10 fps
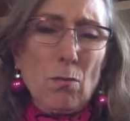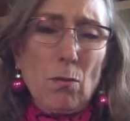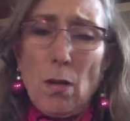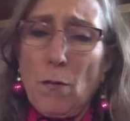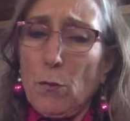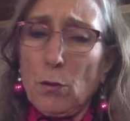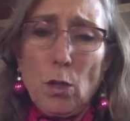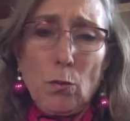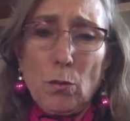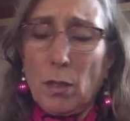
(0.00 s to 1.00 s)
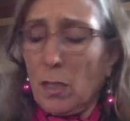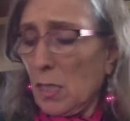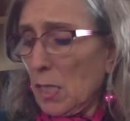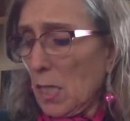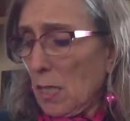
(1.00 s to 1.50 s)
awful
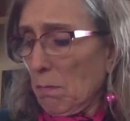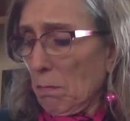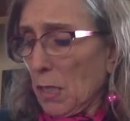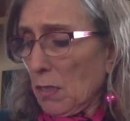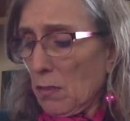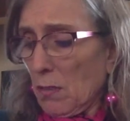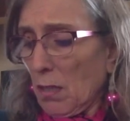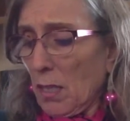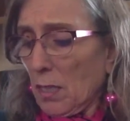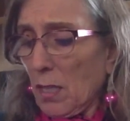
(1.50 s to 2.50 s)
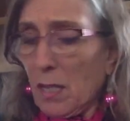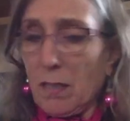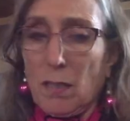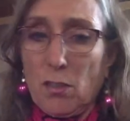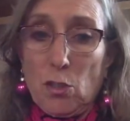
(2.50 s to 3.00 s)
coconut date bars that they had gotten
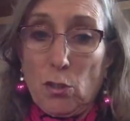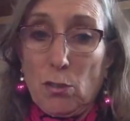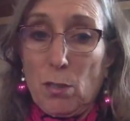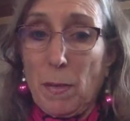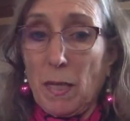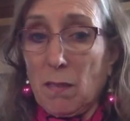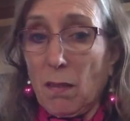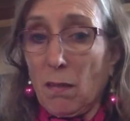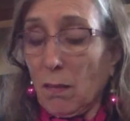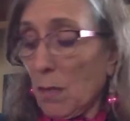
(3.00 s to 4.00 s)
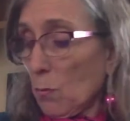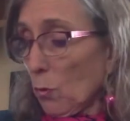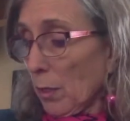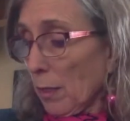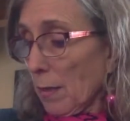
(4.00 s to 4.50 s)
at the church bake sale that
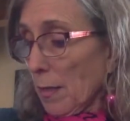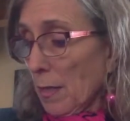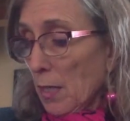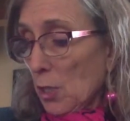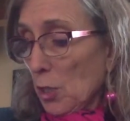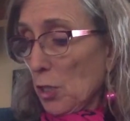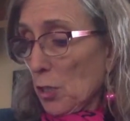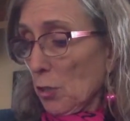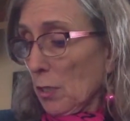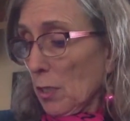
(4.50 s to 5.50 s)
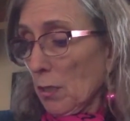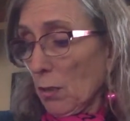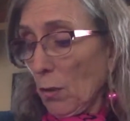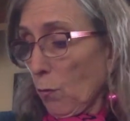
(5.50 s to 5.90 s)
morning. She sure didn't look